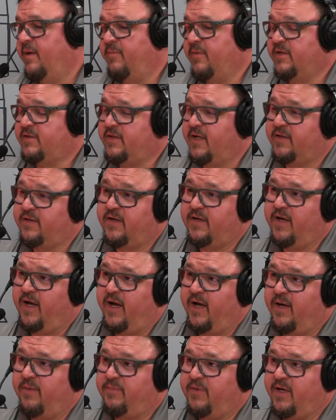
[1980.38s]
I'm going to set the
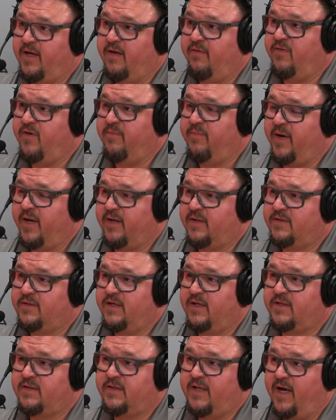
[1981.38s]
die up to give you about a
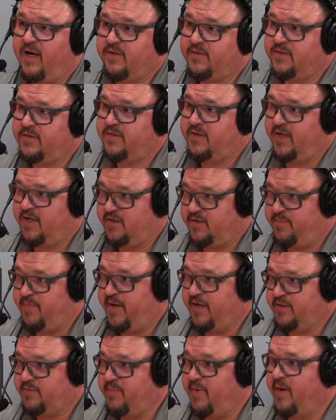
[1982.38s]
six thousandths
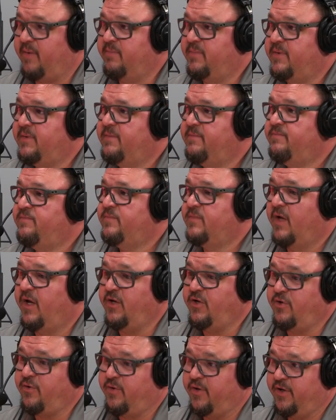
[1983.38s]
headspace bump,
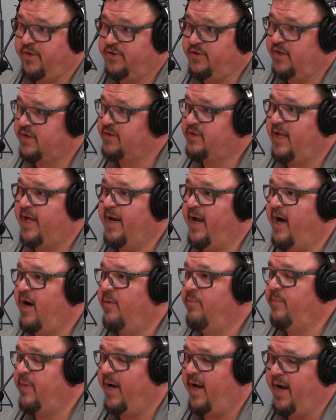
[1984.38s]
and you can adjust that
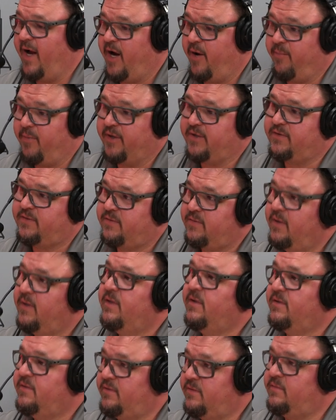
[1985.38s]
out by how much,
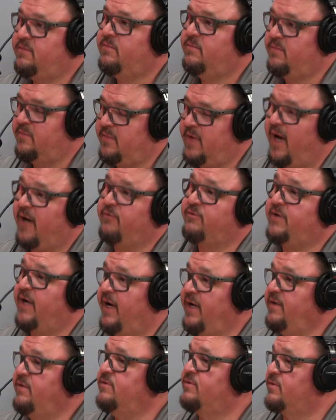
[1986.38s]
how
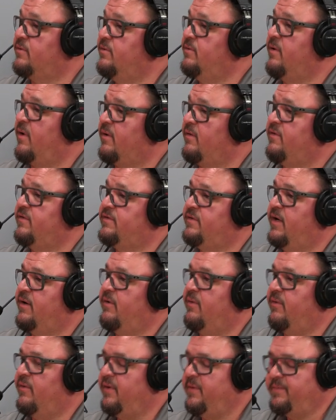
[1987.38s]
tight you screwed onto the shell
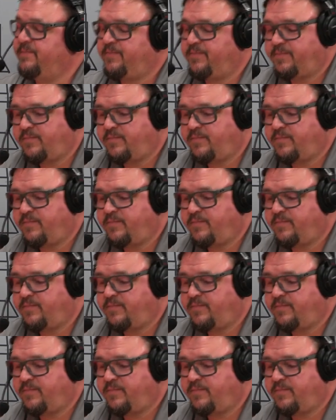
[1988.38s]
holder.